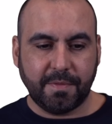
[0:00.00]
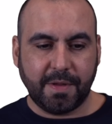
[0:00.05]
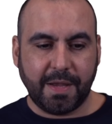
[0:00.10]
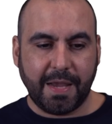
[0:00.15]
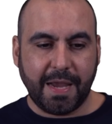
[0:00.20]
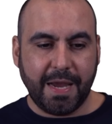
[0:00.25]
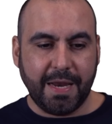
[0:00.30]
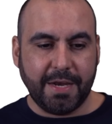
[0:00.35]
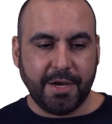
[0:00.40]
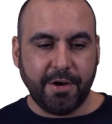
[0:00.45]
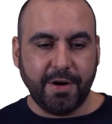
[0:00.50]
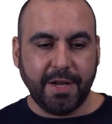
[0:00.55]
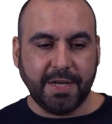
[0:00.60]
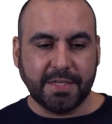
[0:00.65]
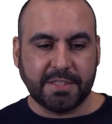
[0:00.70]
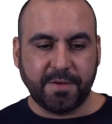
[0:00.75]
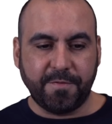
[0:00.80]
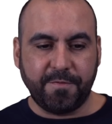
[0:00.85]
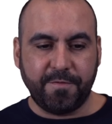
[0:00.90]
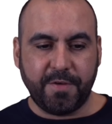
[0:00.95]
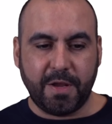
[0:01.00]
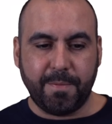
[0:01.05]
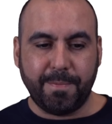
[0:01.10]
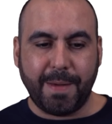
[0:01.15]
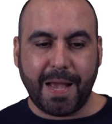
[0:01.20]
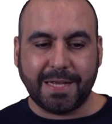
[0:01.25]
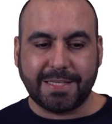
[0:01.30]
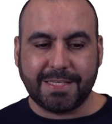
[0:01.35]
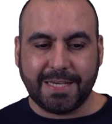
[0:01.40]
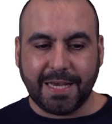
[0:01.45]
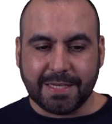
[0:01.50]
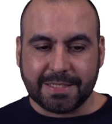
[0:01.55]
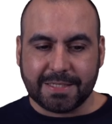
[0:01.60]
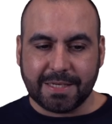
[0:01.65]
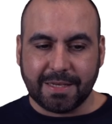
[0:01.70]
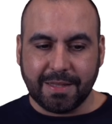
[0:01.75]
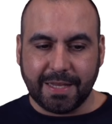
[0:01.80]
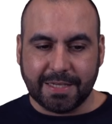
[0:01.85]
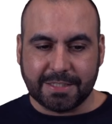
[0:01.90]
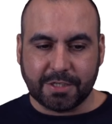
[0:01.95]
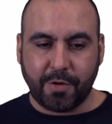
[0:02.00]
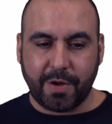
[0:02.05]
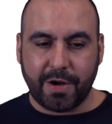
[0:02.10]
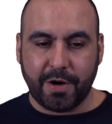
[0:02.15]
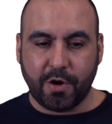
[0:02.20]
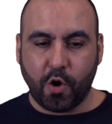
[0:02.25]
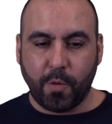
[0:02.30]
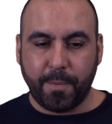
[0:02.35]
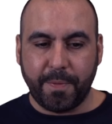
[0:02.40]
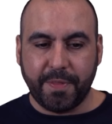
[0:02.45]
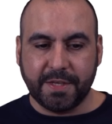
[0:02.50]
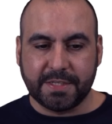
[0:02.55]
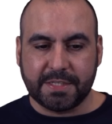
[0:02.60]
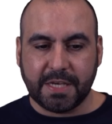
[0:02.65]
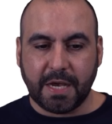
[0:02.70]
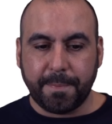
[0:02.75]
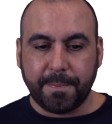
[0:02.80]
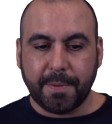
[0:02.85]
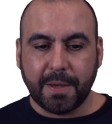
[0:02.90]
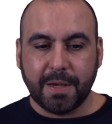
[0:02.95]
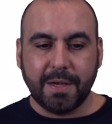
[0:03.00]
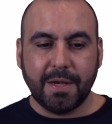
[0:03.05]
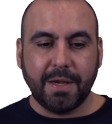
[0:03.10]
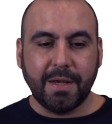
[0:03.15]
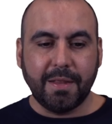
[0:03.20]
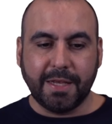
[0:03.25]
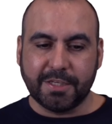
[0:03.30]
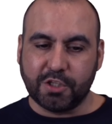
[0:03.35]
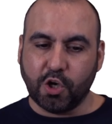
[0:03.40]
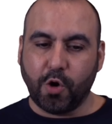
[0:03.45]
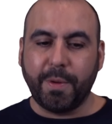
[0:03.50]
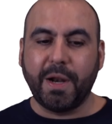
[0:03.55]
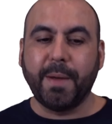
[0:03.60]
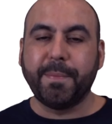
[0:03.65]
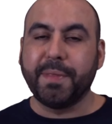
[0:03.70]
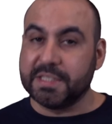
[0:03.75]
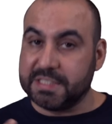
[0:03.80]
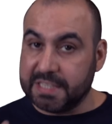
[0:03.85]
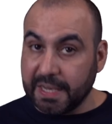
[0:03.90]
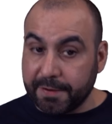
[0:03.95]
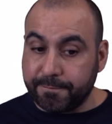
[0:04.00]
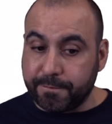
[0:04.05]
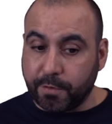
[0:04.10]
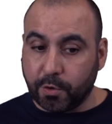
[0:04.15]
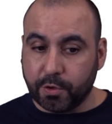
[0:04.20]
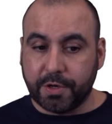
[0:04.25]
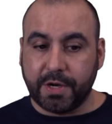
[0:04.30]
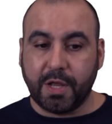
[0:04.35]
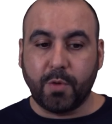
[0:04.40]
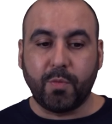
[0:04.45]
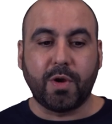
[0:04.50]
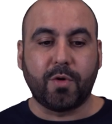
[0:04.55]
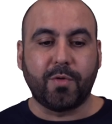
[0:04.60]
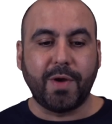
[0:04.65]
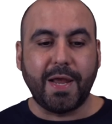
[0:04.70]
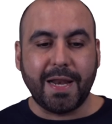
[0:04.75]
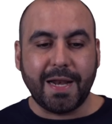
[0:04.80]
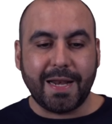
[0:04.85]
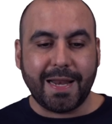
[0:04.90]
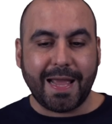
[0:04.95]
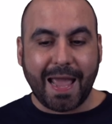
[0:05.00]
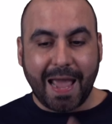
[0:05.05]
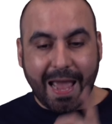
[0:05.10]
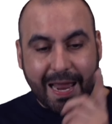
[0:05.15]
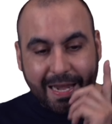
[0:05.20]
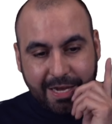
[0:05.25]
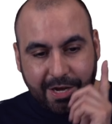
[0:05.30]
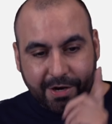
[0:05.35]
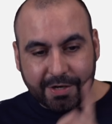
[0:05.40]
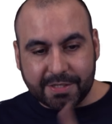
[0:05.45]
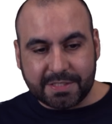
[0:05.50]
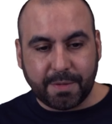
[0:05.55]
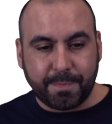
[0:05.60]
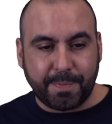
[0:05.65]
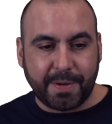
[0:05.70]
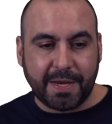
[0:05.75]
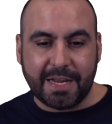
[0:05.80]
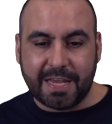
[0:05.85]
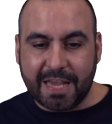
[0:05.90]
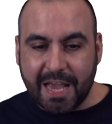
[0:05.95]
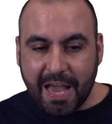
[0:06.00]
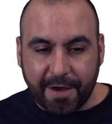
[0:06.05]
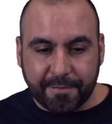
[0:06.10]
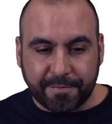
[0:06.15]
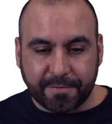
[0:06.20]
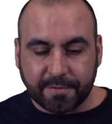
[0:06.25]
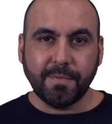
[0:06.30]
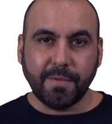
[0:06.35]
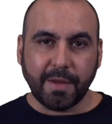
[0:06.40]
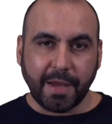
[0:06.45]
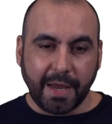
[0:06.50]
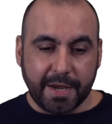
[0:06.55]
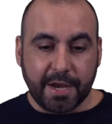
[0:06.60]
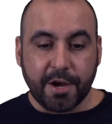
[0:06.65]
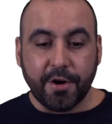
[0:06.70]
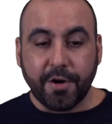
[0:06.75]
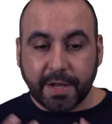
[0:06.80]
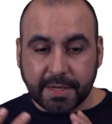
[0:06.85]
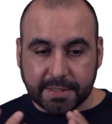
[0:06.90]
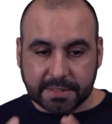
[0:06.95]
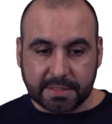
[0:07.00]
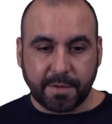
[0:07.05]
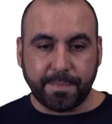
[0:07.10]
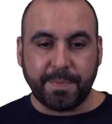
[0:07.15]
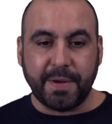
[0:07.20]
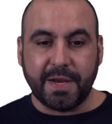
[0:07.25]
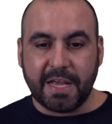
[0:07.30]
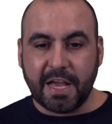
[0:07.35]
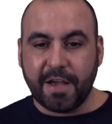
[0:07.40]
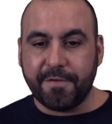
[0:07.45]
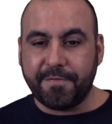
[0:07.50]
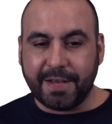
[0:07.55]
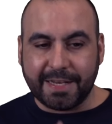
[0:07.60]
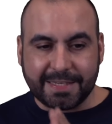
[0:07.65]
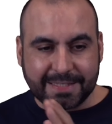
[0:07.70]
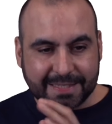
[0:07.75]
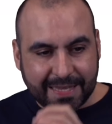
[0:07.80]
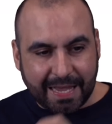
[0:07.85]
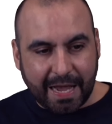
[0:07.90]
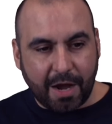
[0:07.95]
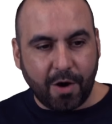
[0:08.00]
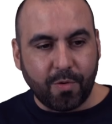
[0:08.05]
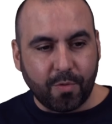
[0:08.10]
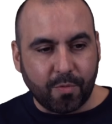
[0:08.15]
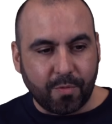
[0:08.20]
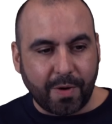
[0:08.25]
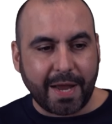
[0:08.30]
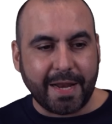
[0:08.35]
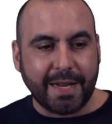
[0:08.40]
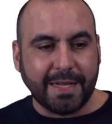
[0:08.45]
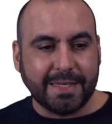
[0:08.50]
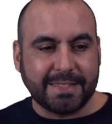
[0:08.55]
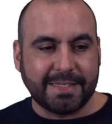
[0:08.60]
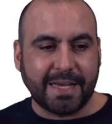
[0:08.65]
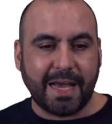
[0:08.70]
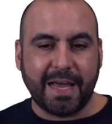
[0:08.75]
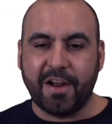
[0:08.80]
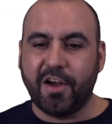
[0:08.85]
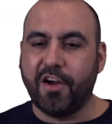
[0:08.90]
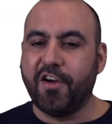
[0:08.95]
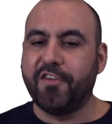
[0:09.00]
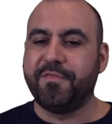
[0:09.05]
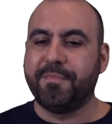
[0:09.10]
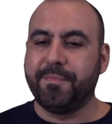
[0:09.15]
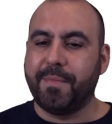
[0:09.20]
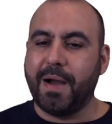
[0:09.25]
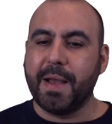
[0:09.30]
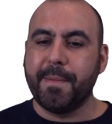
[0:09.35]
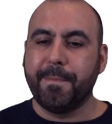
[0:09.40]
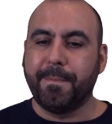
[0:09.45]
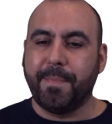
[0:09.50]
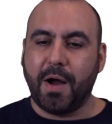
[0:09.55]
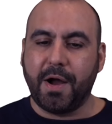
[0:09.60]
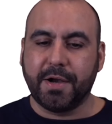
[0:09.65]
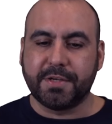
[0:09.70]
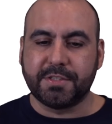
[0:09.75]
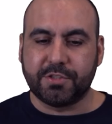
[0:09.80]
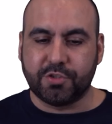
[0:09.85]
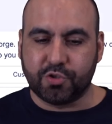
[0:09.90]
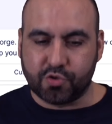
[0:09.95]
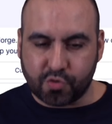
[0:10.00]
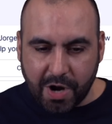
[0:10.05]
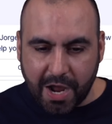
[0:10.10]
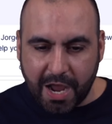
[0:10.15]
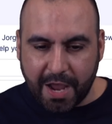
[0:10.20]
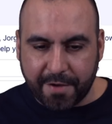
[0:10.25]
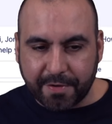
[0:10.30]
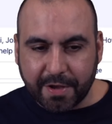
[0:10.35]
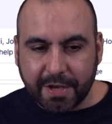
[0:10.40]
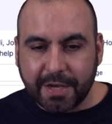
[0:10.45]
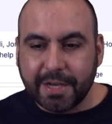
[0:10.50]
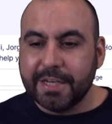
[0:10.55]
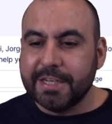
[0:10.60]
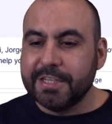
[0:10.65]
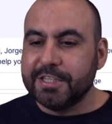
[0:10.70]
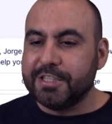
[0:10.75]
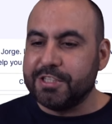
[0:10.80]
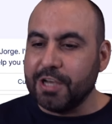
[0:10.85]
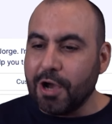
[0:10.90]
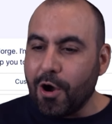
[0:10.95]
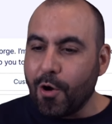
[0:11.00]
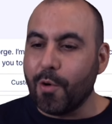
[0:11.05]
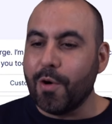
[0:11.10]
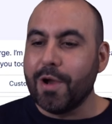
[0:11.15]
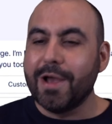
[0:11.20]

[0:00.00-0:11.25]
And here it is, feedback test. Let's go ahead and open this up. Let's open up the subfolder that we created. And here's the PDF. And here it is. The PDF is now right inside of my Box drive. So